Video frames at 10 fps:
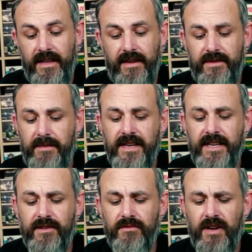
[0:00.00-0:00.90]

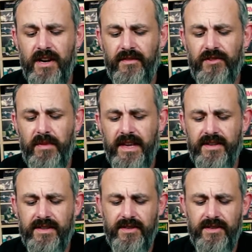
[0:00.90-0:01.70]
Basically, it's all kind of tweaks